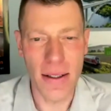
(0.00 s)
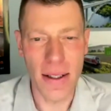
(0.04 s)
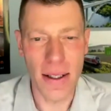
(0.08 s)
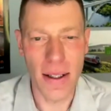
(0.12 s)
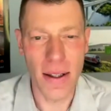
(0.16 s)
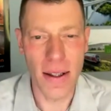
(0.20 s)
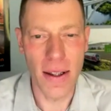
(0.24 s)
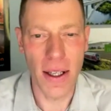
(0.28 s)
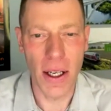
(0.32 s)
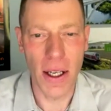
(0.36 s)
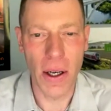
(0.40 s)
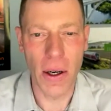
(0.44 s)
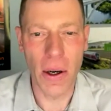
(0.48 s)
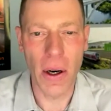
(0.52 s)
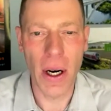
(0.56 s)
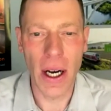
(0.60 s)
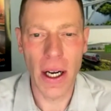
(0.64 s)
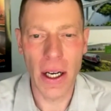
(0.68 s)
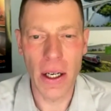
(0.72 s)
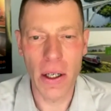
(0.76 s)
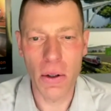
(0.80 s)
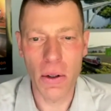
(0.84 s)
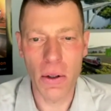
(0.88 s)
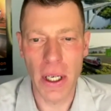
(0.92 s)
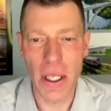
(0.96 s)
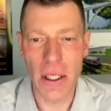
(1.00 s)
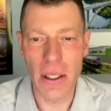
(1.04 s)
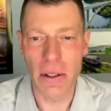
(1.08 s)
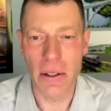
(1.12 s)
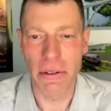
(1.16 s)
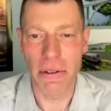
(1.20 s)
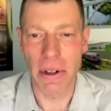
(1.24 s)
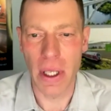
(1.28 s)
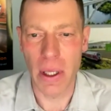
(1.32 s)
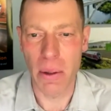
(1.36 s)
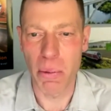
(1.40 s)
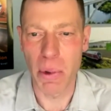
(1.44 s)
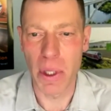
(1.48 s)
did the Ohio Rail
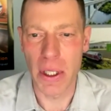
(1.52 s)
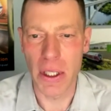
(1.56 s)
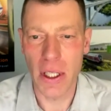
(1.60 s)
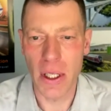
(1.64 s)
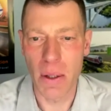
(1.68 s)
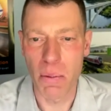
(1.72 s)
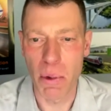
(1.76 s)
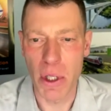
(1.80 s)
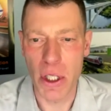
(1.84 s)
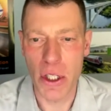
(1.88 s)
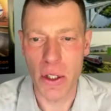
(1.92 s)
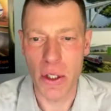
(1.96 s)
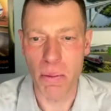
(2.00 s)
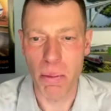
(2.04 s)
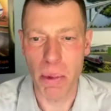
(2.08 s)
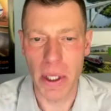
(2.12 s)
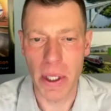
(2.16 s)
Development Commission